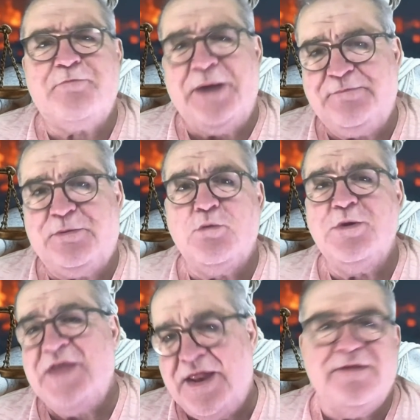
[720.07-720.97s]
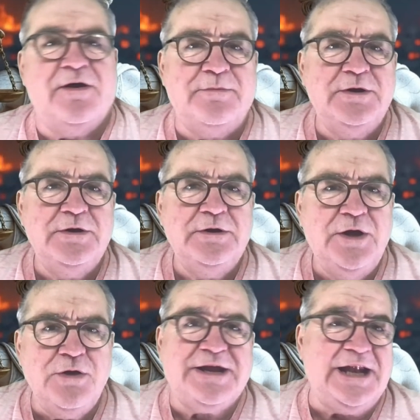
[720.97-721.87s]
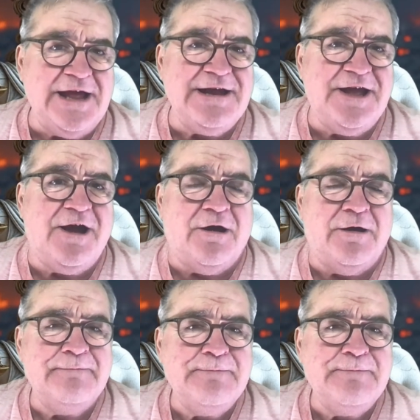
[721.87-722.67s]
people within them who clearly are.